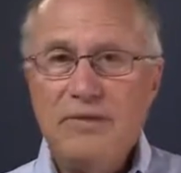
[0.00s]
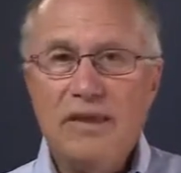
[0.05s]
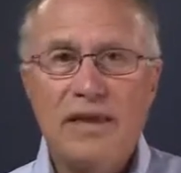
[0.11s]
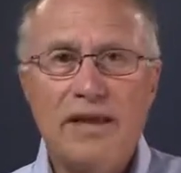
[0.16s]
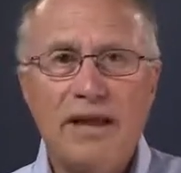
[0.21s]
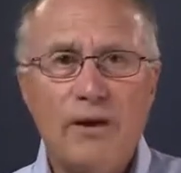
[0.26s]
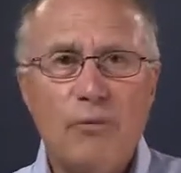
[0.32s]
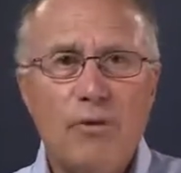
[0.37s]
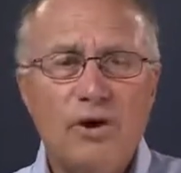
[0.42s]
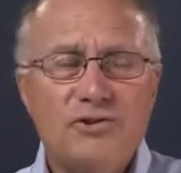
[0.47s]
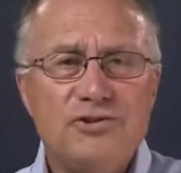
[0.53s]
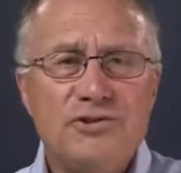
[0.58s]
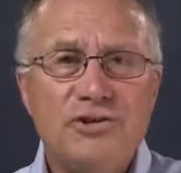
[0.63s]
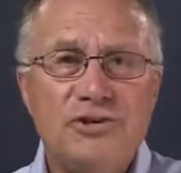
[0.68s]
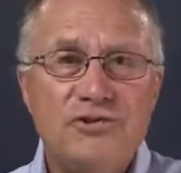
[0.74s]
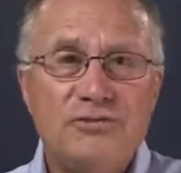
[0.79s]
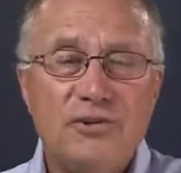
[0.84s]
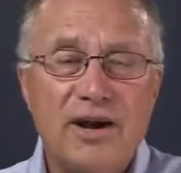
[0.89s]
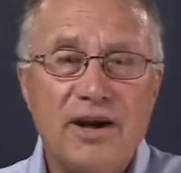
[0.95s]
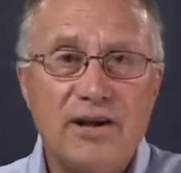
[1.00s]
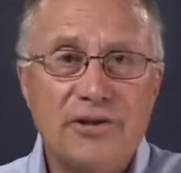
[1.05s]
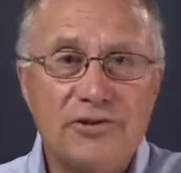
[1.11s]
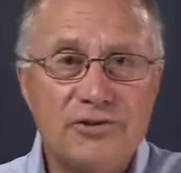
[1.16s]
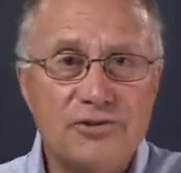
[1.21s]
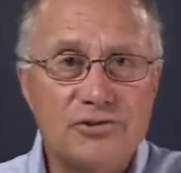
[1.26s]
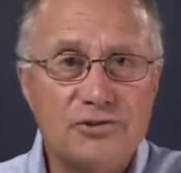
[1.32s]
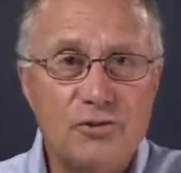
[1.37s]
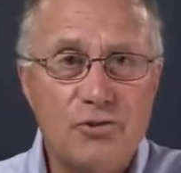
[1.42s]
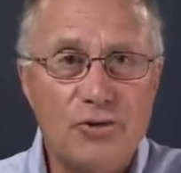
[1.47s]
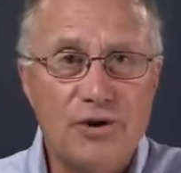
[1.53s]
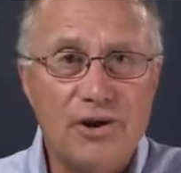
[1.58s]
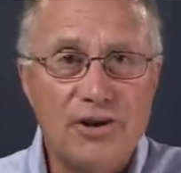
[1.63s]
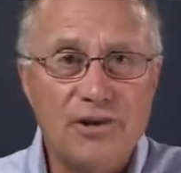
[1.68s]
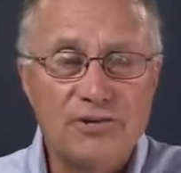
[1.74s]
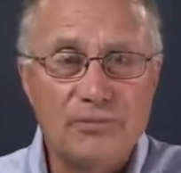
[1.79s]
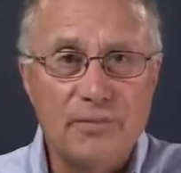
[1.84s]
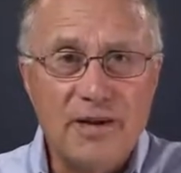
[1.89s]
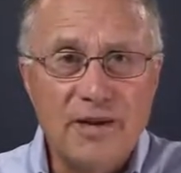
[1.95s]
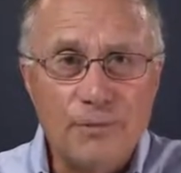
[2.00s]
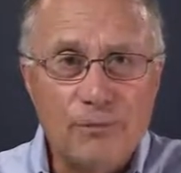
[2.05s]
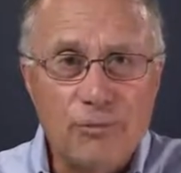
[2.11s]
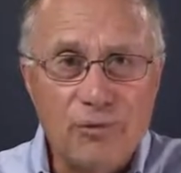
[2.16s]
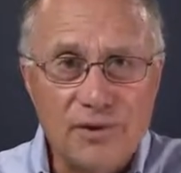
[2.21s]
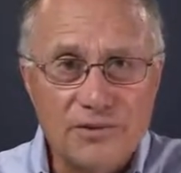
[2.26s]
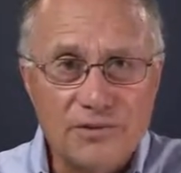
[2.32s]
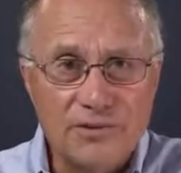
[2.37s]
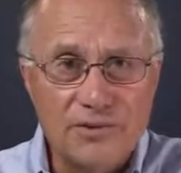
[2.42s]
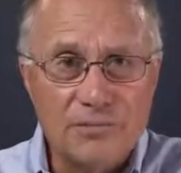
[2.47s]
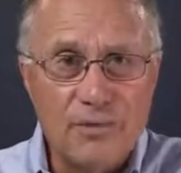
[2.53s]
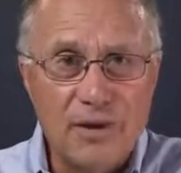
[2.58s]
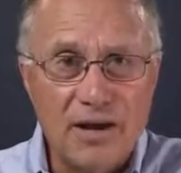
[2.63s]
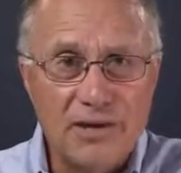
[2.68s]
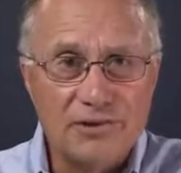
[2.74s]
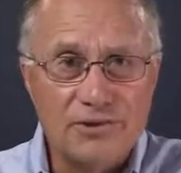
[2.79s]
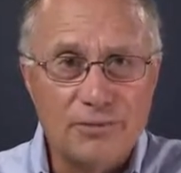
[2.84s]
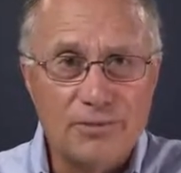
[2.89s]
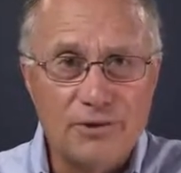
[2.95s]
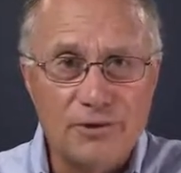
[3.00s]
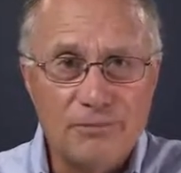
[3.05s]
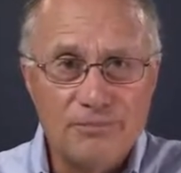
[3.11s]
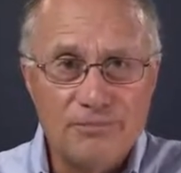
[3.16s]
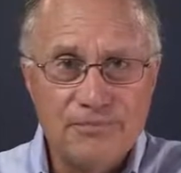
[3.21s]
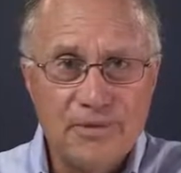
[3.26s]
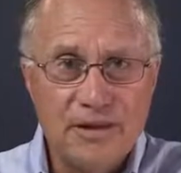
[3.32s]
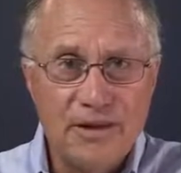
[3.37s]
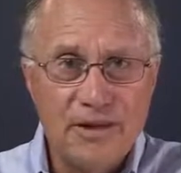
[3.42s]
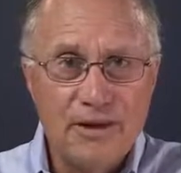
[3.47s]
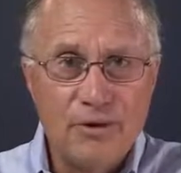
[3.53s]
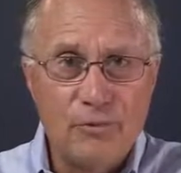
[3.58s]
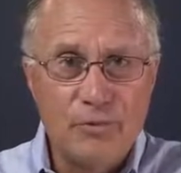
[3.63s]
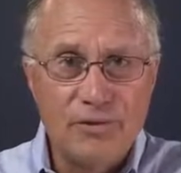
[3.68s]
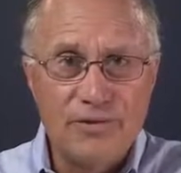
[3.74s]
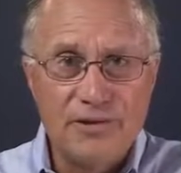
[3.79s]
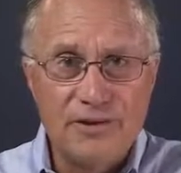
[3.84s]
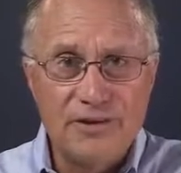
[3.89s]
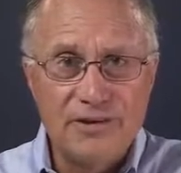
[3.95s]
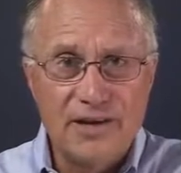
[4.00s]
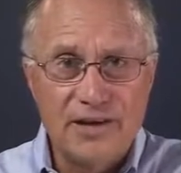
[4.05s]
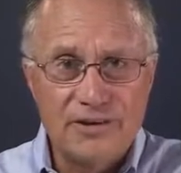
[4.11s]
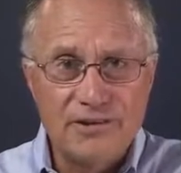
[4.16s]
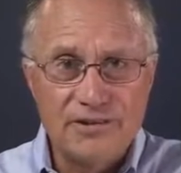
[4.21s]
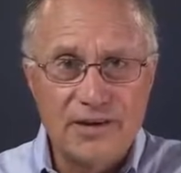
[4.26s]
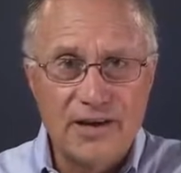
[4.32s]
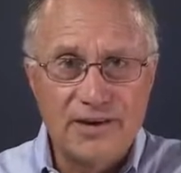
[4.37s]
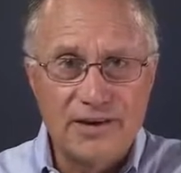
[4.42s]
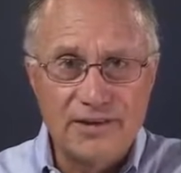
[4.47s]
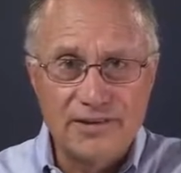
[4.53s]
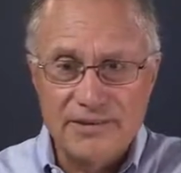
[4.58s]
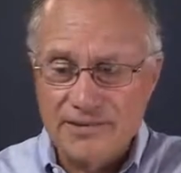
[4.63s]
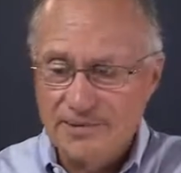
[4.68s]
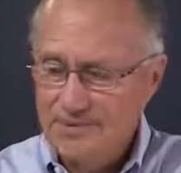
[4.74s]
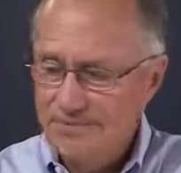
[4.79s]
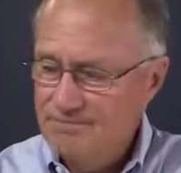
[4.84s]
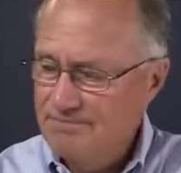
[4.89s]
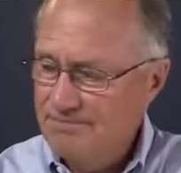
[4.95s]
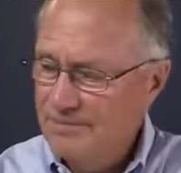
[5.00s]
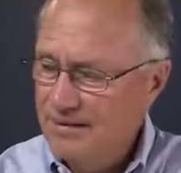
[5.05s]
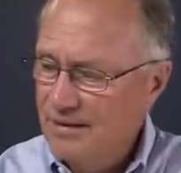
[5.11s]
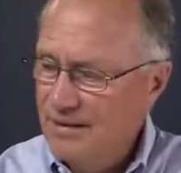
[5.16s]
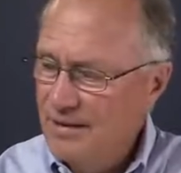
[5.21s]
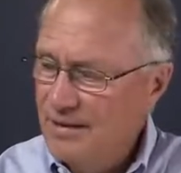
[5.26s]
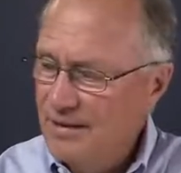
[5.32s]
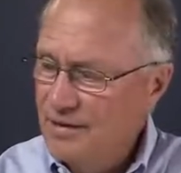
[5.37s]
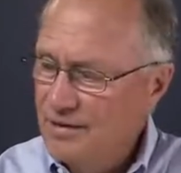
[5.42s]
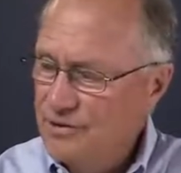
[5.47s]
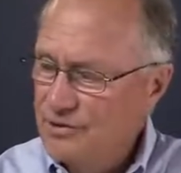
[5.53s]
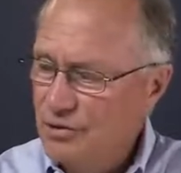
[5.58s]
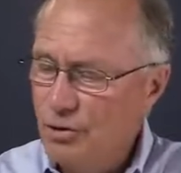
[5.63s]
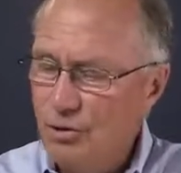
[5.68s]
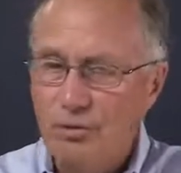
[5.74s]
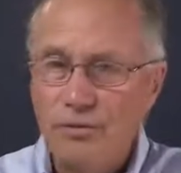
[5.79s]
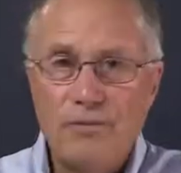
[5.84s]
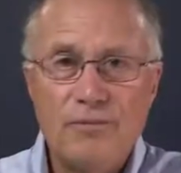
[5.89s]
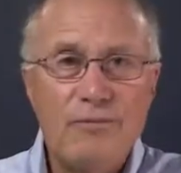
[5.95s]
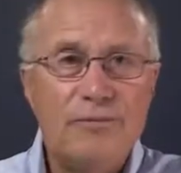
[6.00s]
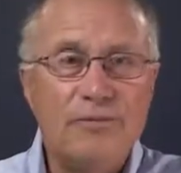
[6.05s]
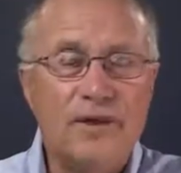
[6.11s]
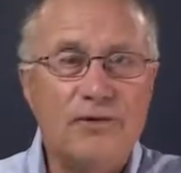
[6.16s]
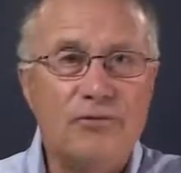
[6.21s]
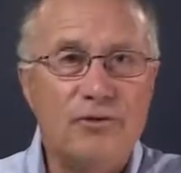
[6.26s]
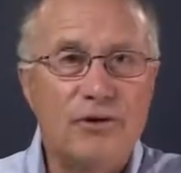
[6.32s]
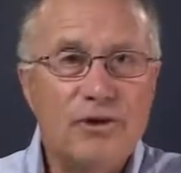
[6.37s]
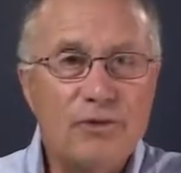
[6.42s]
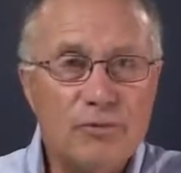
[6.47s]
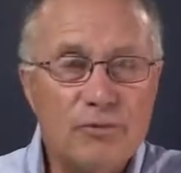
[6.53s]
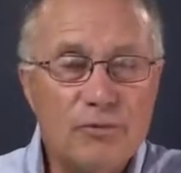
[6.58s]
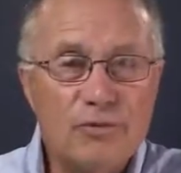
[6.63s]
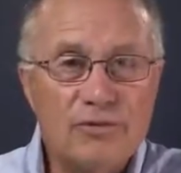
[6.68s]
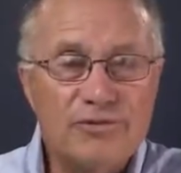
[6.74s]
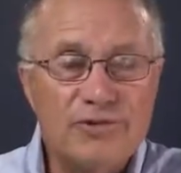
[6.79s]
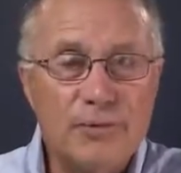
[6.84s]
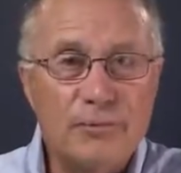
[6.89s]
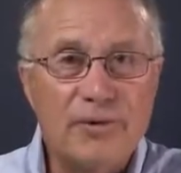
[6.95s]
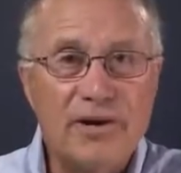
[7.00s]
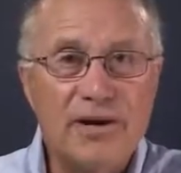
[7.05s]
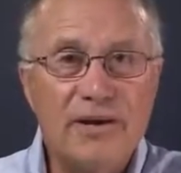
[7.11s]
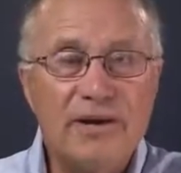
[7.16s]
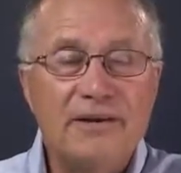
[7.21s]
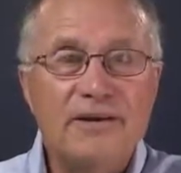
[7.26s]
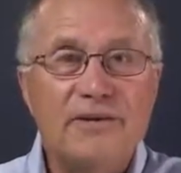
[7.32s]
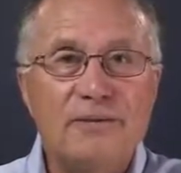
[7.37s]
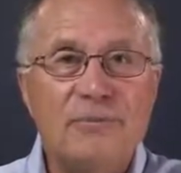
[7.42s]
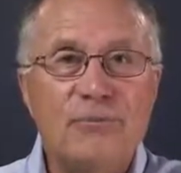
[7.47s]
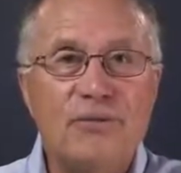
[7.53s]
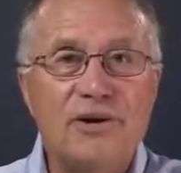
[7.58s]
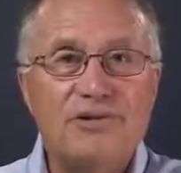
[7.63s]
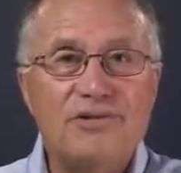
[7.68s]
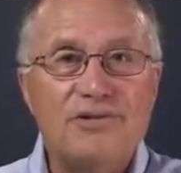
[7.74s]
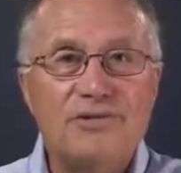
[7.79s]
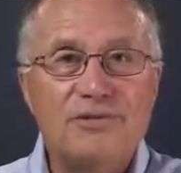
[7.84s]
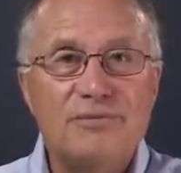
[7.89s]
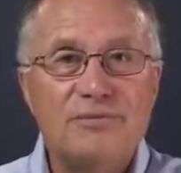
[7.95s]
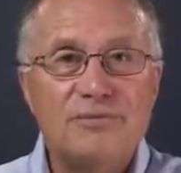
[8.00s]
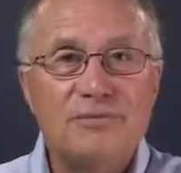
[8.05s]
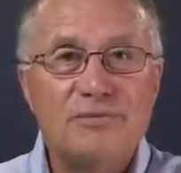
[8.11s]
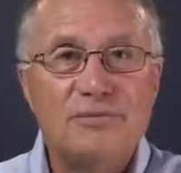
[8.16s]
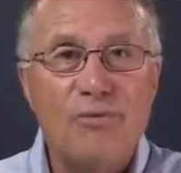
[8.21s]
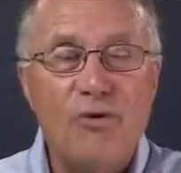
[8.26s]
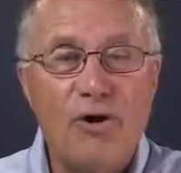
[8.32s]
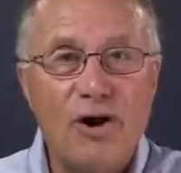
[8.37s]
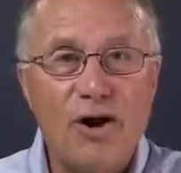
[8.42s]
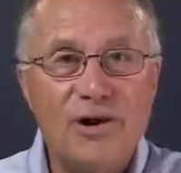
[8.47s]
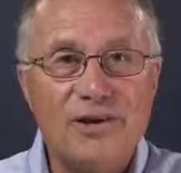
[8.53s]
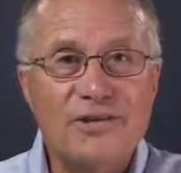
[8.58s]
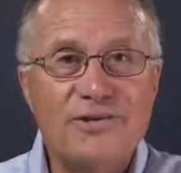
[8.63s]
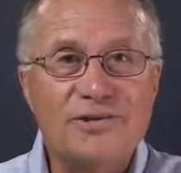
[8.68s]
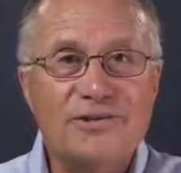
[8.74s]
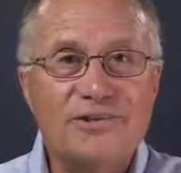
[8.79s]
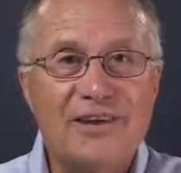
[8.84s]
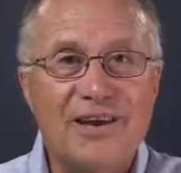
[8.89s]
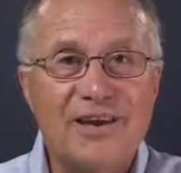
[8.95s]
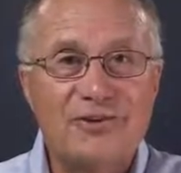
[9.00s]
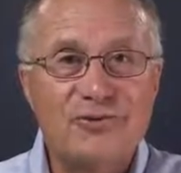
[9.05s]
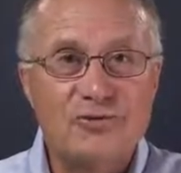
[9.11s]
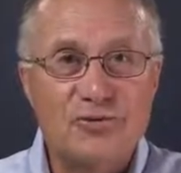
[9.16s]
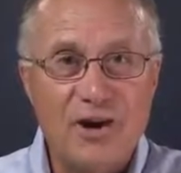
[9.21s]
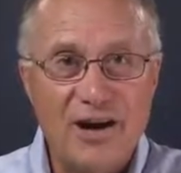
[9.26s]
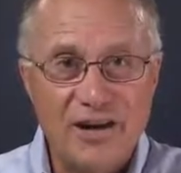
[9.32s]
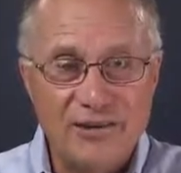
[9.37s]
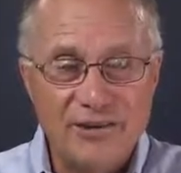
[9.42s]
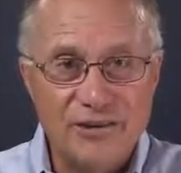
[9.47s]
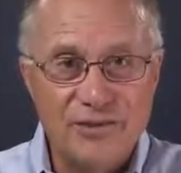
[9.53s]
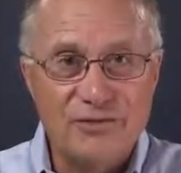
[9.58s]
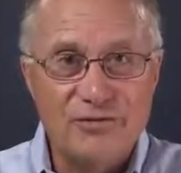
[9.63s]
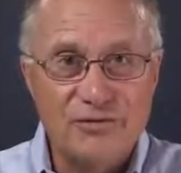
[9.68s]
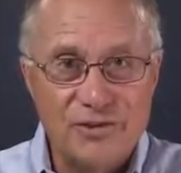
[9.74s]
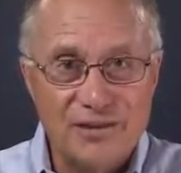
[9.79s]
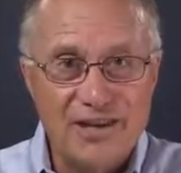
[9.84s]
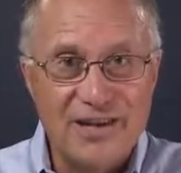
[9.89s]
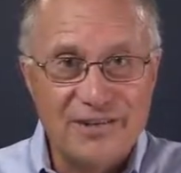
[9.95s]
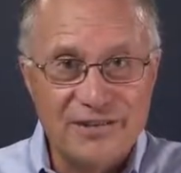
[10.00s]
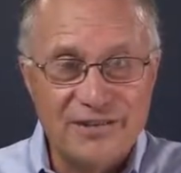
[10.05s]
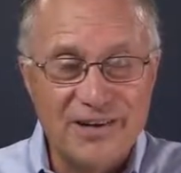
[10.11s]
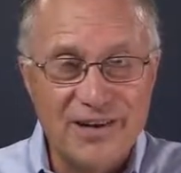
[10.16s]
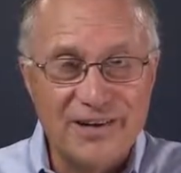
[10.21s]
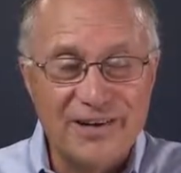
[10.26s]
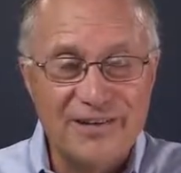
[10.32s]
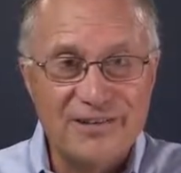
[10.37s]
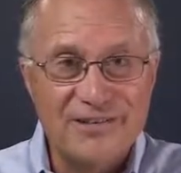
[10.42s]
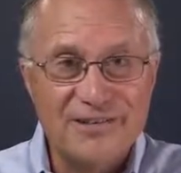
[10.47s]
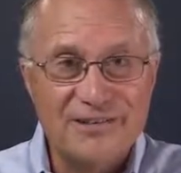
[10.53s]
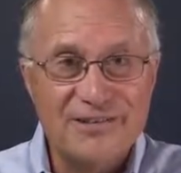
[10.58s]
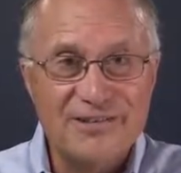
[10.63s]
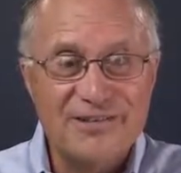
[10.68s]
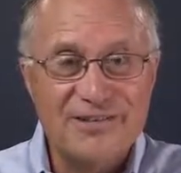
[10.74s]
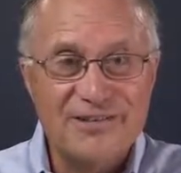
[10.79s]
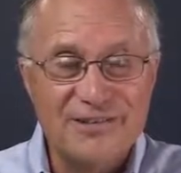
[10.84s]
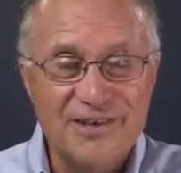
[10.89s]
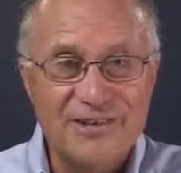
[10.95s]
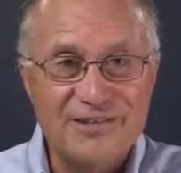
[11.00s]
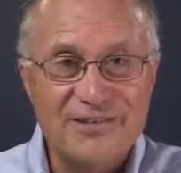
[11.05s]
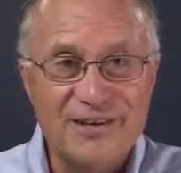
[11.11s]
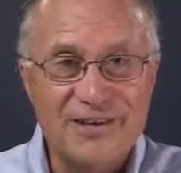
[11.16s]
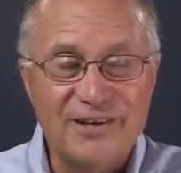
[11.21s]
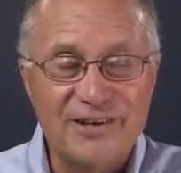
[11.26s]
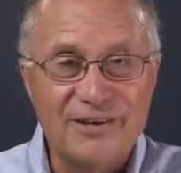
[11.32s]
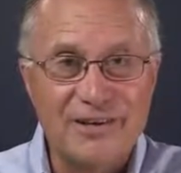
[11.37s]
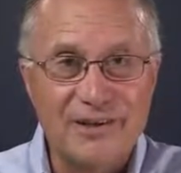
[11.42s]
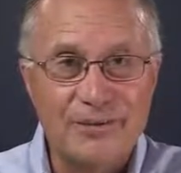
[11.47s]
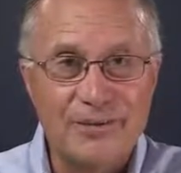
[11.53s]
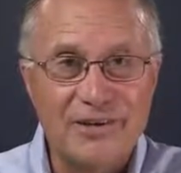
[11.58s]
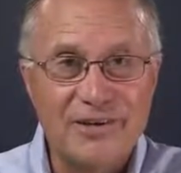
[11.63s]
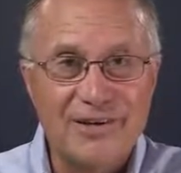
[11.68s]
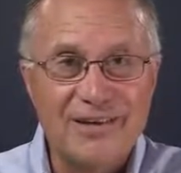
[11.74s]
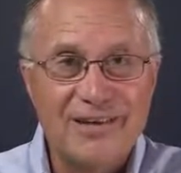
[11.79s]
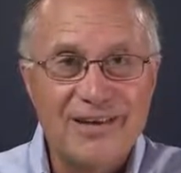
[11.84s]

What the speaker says: And I want you to try to score as many points as possible within 10 seconds. So if you're in a room with somebody, press pause and try this for 10 seconds, 10-second limit.